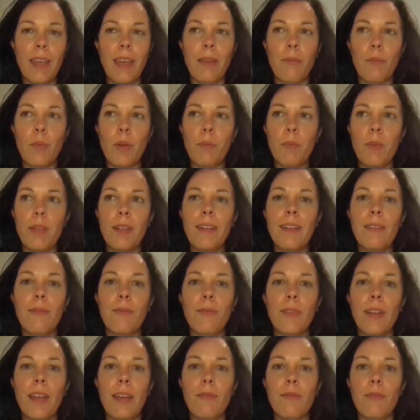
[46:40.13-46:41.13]
And when we live
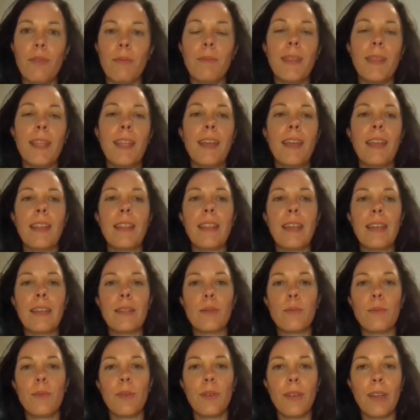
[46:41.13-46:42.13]
life from there,
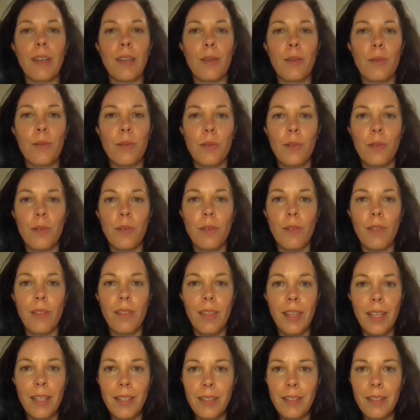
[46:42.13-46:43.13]
that's what I call
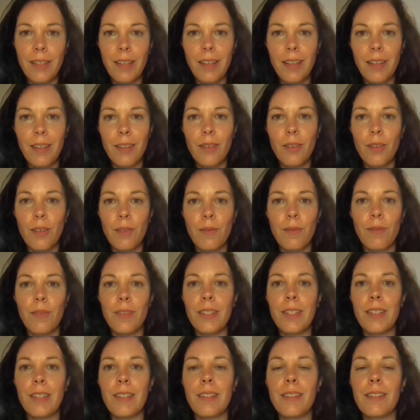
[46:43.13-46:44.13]
authentic
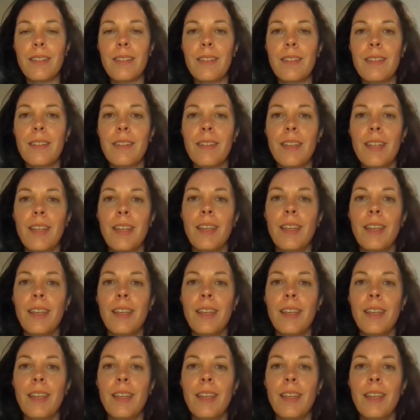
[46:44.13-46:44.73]
confidence.